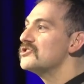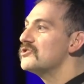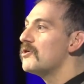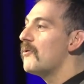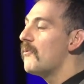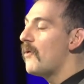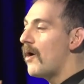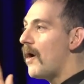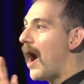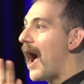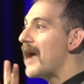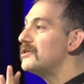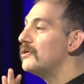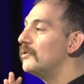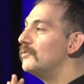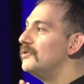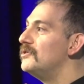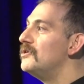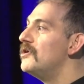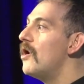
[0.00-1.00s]
So I
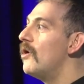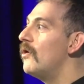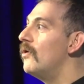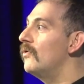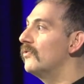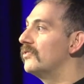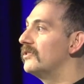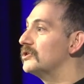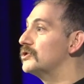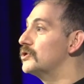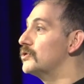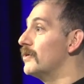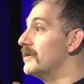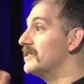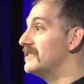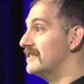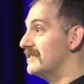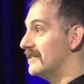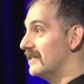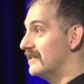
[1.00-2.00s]
don't know the
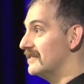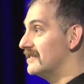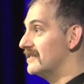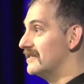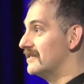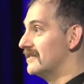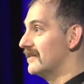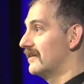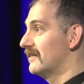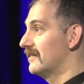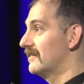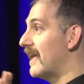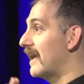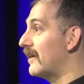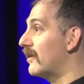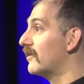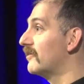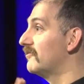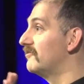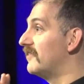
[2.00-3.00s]
choices
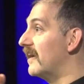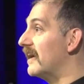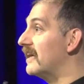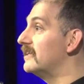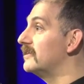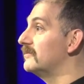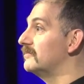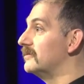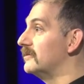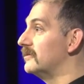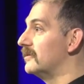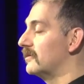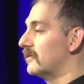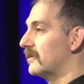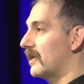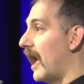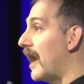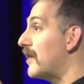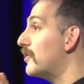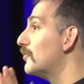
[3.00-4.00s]
that are
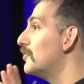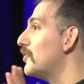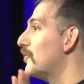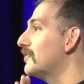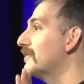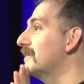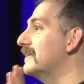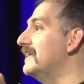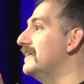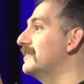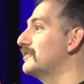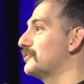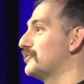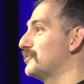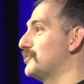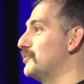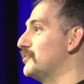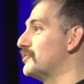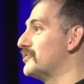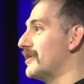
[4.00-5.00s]
available. I don't know the
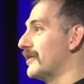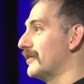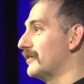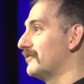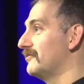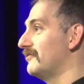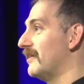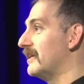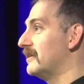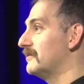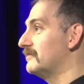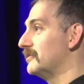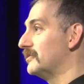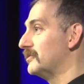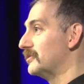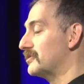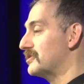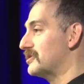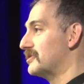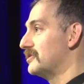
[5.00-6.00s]
legal tools that are
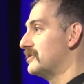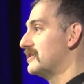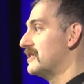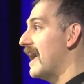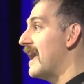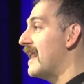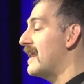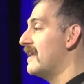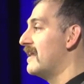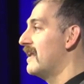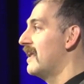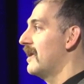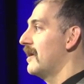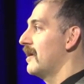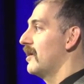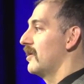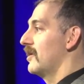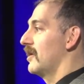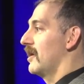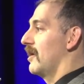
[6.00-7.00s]
available to then
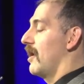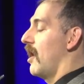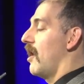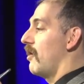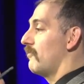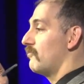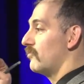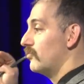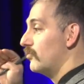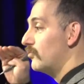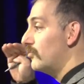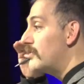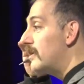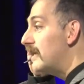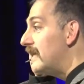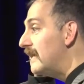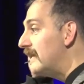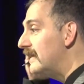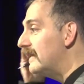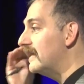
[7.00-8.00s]

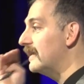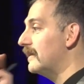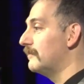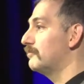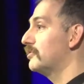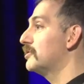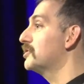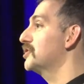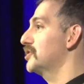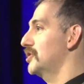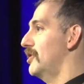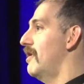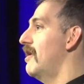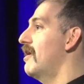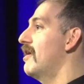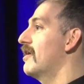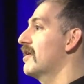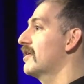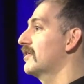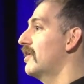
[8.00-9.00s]
really push
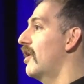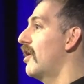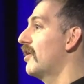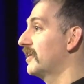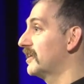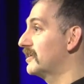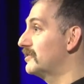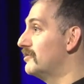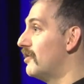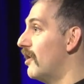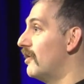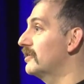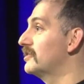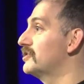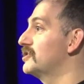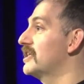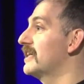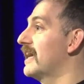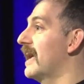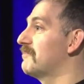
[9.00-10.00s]
hard on
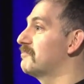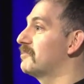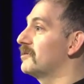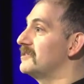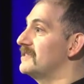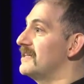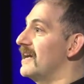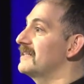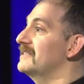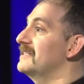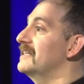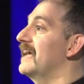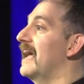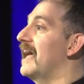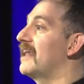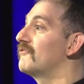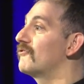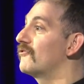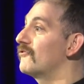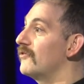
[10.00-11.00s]
acknowledging and
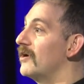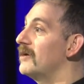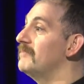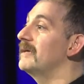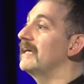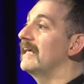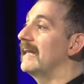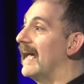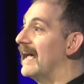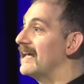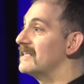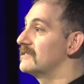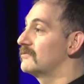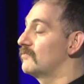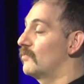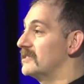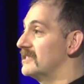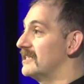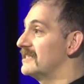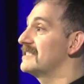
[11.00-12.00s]
protecting and framing it
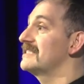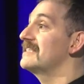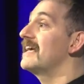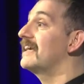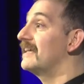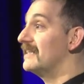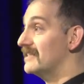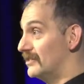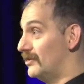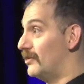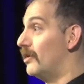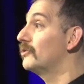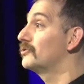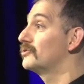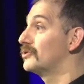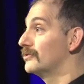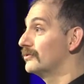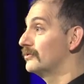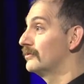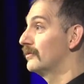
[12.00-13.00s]
as what's at stake is
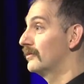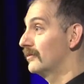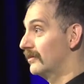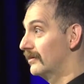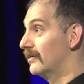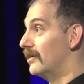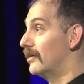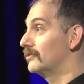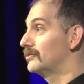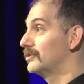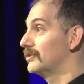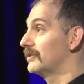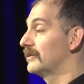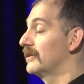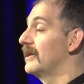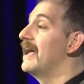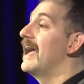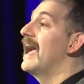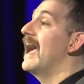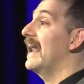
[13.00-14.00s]

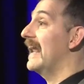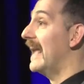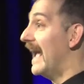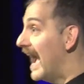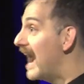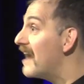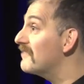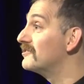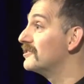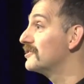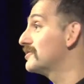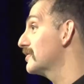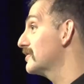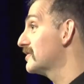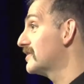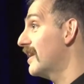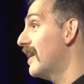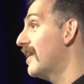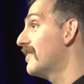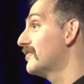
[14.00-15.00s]
culture. And I have to
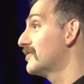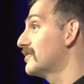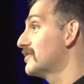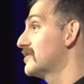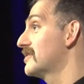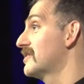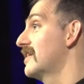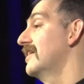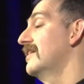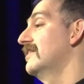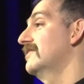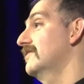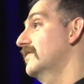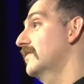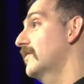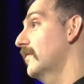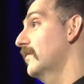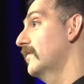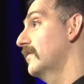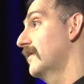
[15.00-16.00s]
turn to others
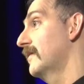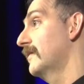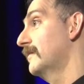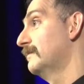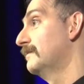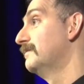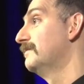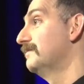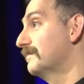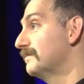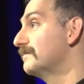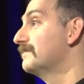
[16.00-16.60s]
to go there.